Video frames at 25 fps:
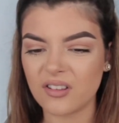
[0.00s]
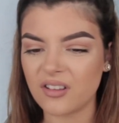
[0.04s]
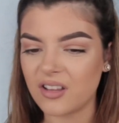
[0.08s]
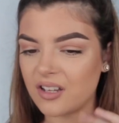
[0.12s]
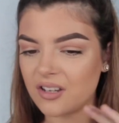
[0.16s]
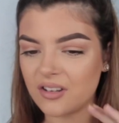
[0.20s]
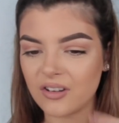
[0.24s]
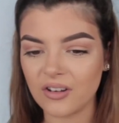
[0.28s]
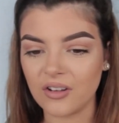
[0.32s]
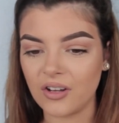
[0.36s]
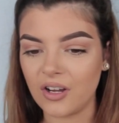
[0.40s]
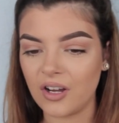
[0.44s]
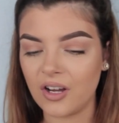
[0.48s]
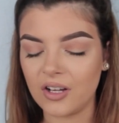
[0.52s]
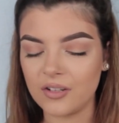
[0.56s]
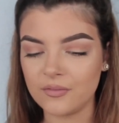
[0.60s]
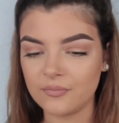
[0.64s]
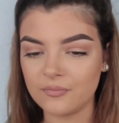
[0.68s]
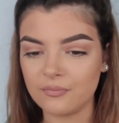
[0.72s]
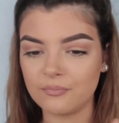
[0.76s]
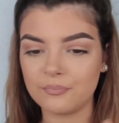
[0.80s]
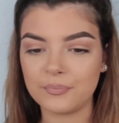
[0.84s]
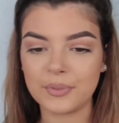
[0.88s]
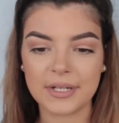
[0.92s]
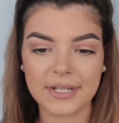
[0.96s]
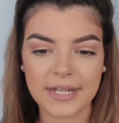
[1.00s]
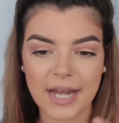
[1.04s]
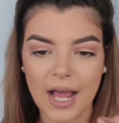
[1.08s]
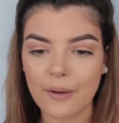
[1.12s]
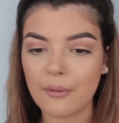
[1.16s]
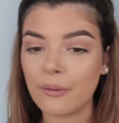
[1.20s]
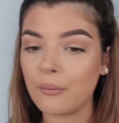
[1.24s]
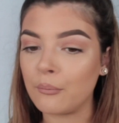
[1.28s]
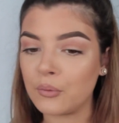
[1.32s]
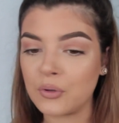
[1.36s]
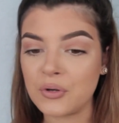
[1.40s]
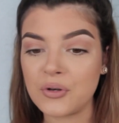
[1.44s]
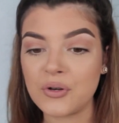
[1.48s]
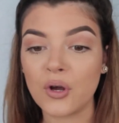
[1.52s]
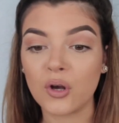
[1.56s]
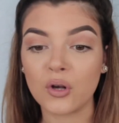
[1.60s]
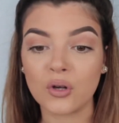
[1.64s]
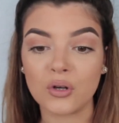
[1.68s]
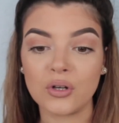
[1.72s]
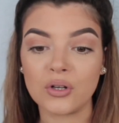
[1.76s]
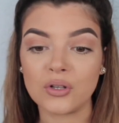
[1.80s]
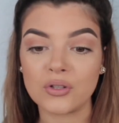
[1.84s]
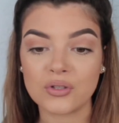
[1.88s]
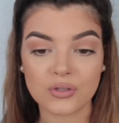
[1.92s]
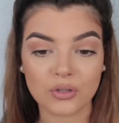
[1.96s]
don't know, but now I would not
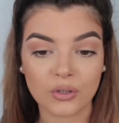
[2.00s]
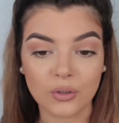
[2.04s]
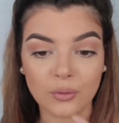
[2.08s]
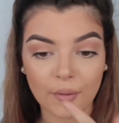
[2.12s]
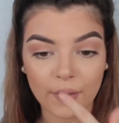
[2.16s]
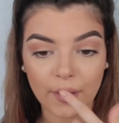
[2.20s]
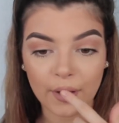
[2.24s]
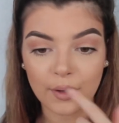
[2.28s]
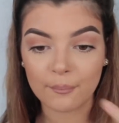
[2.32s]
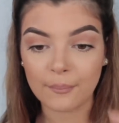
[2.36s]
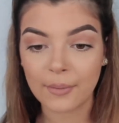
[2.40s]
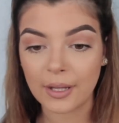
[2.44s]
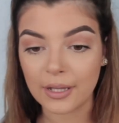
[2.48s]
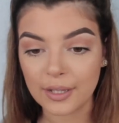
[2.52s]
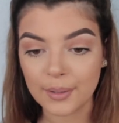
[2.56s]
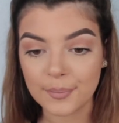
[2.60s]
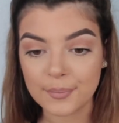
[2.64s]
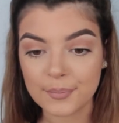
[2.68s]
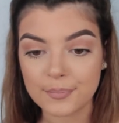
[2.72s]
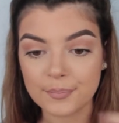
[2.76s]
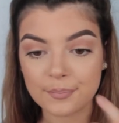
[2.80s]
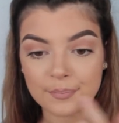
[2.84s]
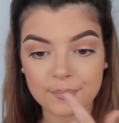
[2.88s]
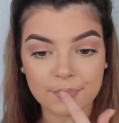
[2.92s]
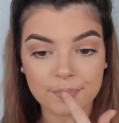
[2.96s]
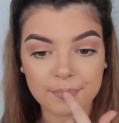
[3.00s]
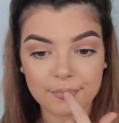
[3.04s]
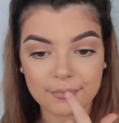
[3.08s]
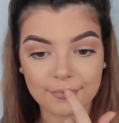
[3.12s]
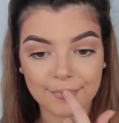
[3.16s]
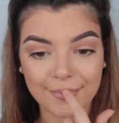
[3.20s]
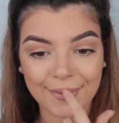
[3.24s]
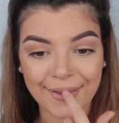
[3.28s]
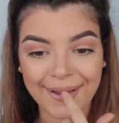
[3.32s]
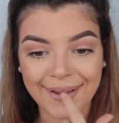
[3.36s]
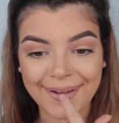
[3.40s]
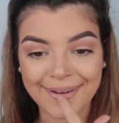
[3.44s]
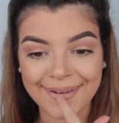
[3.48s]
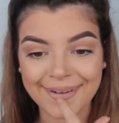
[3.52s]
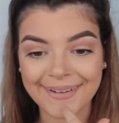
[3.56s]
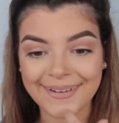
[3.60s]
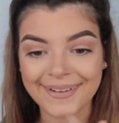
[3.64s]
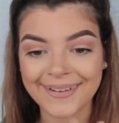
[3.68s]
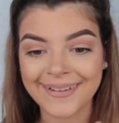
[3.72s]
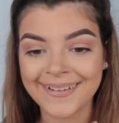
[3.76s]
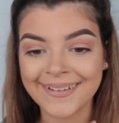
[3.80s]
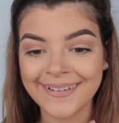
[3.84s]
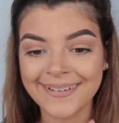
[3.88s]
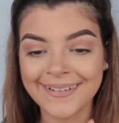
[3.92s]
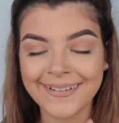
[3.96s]
go to school without my lip
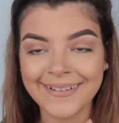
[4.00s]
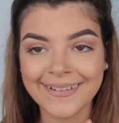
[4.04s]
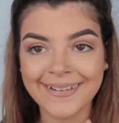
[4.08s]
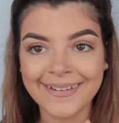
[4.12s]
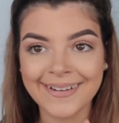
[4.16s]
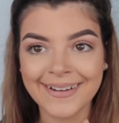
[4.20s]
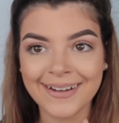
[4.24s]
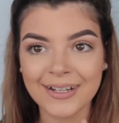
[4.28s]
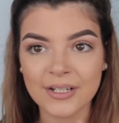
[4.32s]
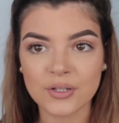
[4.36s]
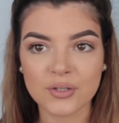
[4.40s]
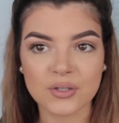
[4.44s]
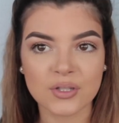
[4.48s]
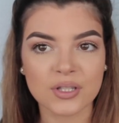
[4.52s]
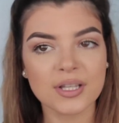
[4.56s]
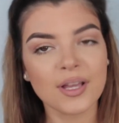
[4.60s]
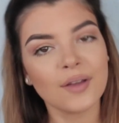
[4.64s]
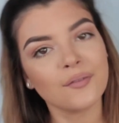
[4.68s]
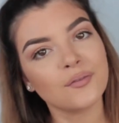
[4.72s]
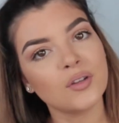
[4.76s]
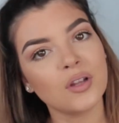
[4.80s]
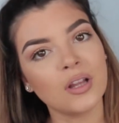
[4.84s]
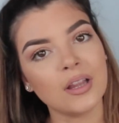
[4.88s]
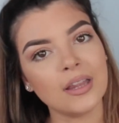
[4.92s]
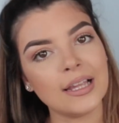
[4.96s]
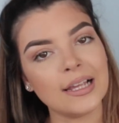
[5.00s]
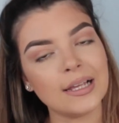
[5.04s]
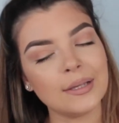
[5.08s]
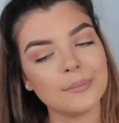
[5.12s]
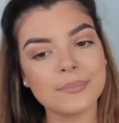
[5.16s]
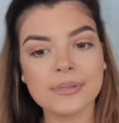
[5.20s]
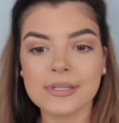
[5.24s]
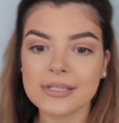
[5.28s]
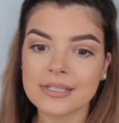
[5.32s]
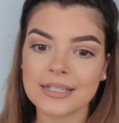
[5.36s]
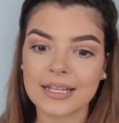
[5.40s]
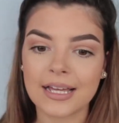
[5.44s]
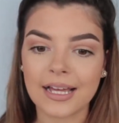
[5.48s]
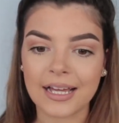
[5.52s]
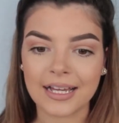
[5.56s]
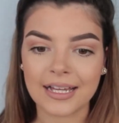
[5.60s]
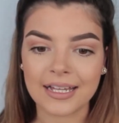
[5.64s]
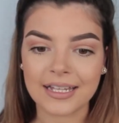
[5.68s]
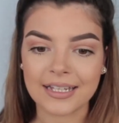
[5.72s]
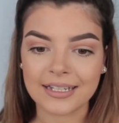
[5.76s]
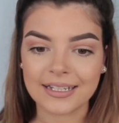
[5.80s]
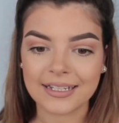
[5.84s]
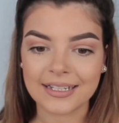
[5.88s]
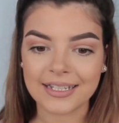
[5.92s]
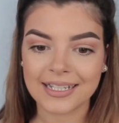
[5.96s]
lined. Just because I have no lips
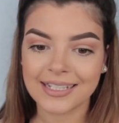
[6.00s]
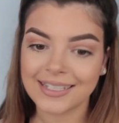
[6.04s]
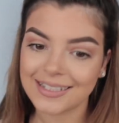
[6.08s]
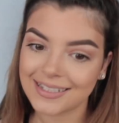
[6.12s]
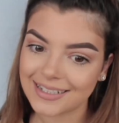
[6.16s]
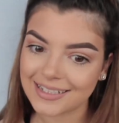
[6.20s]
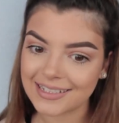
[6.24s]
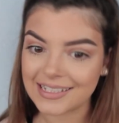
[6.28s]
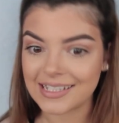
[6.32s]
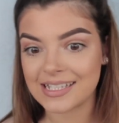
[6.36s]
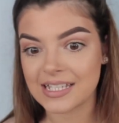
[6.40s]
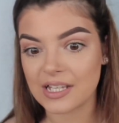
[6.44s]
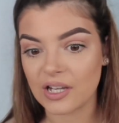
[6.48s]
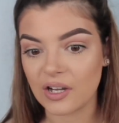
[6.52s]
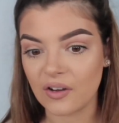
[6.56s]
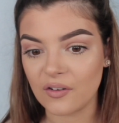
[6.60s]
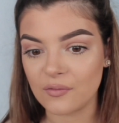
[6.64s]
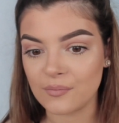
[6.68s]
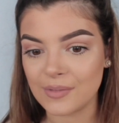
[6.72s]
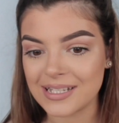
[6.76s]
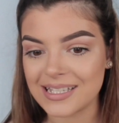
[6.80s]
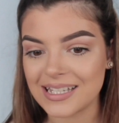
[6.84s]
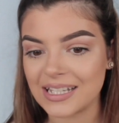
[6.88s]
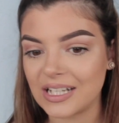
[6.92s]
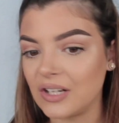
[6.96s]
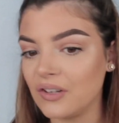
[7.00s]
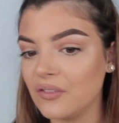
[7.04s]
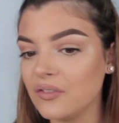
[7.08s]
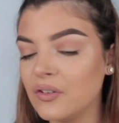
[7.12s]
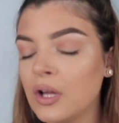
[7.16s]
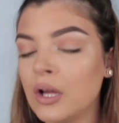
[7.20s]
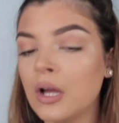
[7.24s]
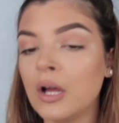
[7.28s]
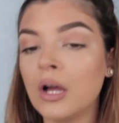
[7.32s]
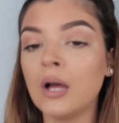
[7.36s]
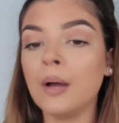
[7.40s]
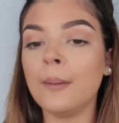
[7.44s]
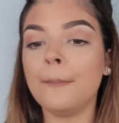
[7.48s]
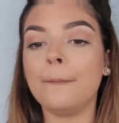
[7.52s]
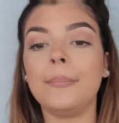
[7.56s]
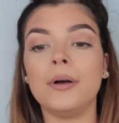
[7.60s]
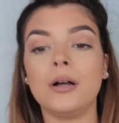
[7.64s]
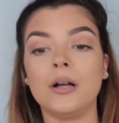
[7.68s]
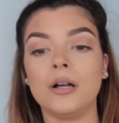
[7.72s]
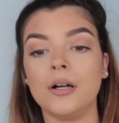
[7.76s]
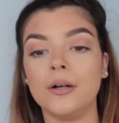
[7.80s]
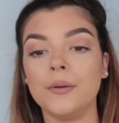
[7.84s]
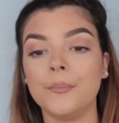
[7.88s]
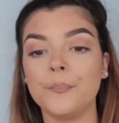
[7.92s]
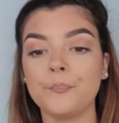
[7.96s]
and I need to get over myself.
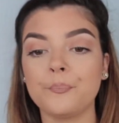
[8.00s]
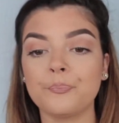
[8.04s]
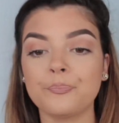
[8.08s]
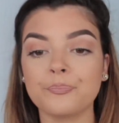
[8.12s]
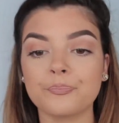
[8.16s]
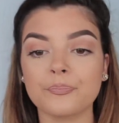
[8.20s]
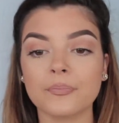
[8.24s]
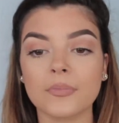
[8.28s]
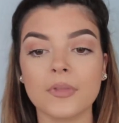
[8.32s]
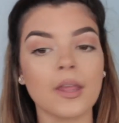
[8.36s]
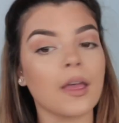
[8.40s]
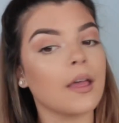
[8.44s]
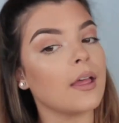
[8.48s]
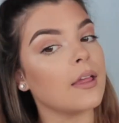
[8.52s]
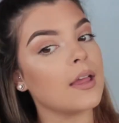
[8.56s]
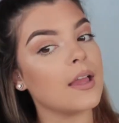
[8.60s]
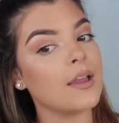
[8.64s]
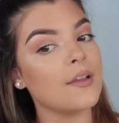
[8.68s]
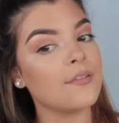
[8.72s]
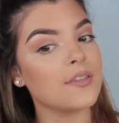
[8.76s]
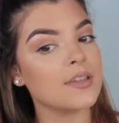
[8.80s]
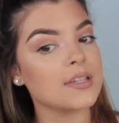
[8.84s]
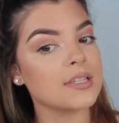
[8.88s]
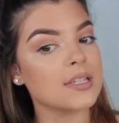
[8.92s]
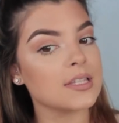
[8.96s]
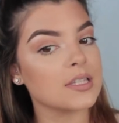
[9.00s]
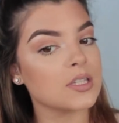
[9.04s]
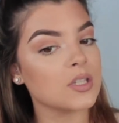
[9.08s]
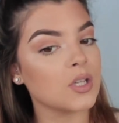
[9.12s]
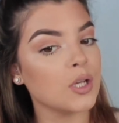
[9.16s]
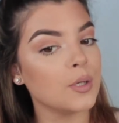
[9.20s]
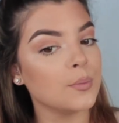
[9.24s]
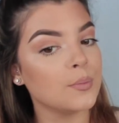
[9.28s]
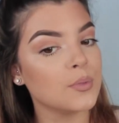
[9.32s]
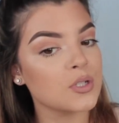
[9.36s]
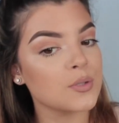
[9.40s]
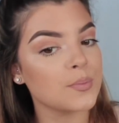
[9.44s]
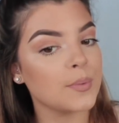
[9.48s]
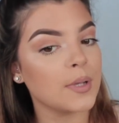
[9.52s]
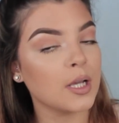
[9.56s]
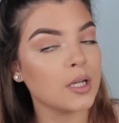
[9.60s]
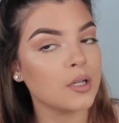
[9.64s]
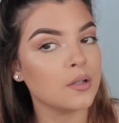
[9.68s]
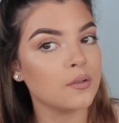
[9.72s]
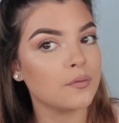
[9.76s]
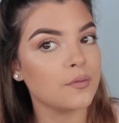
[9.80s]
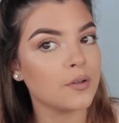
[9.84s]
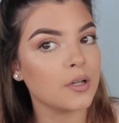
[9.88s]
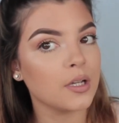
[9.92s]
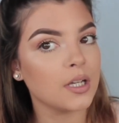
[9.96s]
But if this is too much
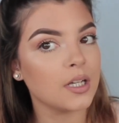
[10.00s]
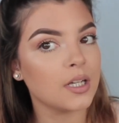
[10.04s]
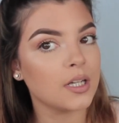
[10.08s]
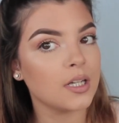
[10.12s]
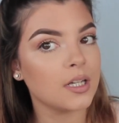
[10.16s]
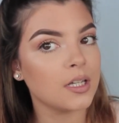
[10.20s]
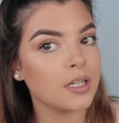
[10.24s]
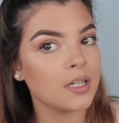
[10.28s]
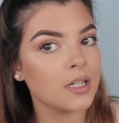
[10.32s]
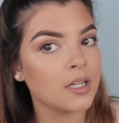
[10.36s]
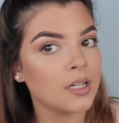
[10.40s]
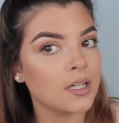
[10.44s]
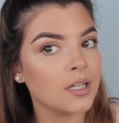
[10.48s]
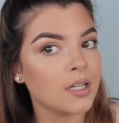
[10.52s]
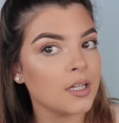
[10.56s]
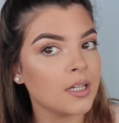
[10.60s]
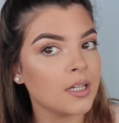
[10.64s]
makeup for you,